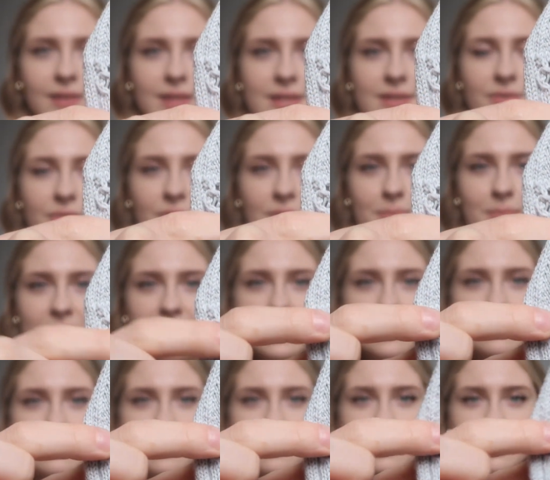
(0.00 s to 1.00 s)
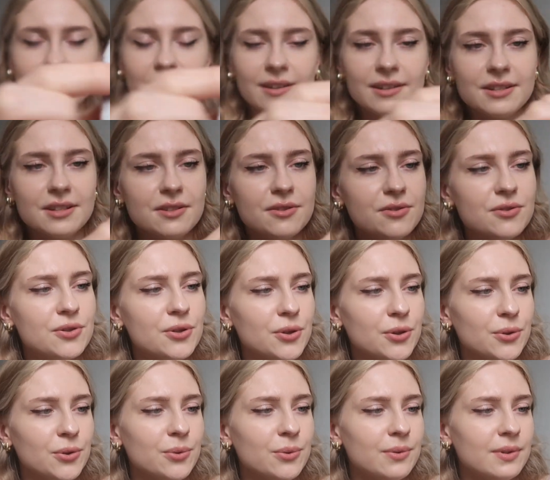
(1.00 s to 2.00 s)
this repeat. I think I did
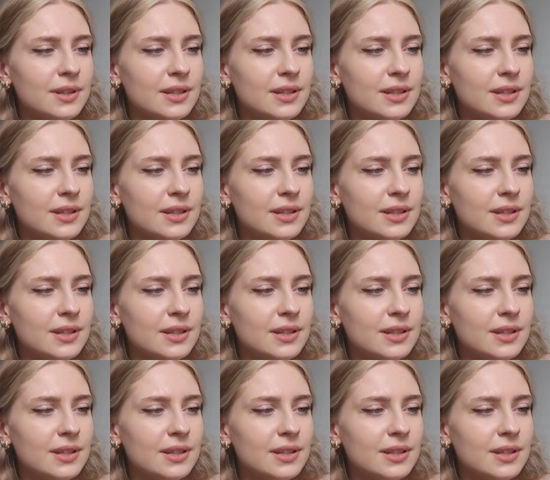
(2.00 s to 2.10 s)
2